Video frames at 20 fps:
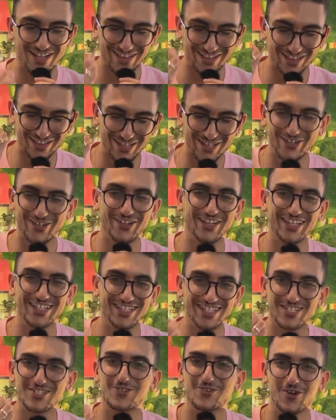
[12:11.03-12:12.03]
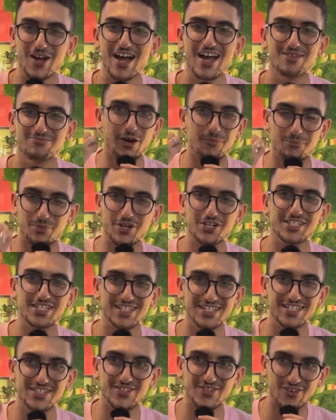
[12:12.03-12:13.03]
literally describes a
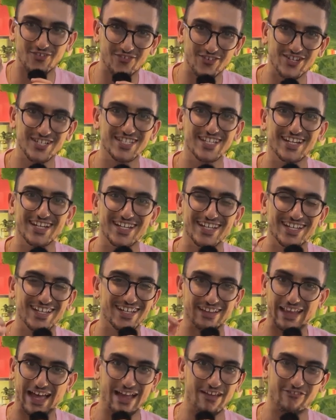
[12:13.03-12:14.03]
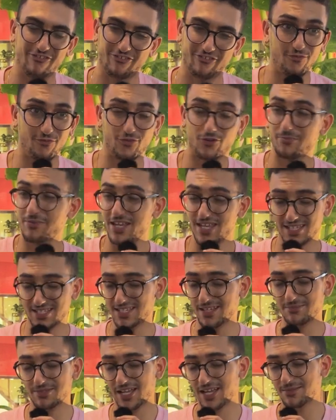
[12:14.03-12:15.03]
person's university life. For me,
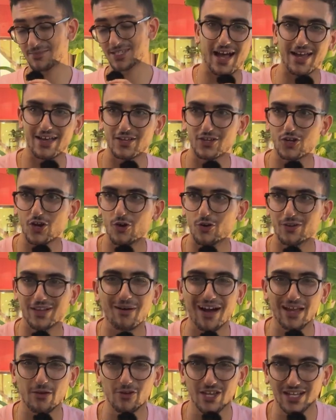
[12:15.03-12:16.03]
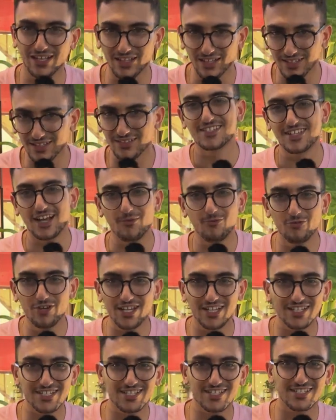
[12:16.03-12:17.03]
sometimes I go bi-weekly. Some
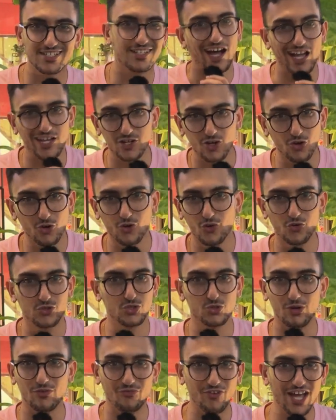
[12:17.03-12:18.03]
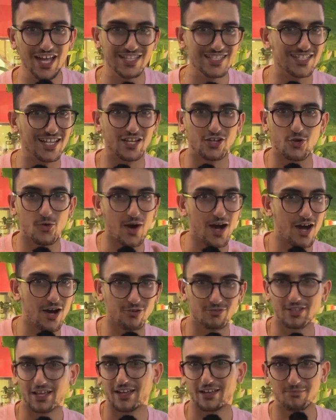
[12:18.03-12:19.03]
weeks I go to events, I go
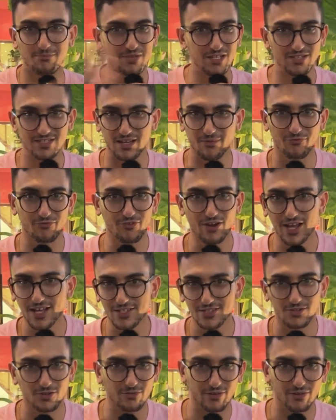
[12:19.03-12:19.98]
out, I meet some friends or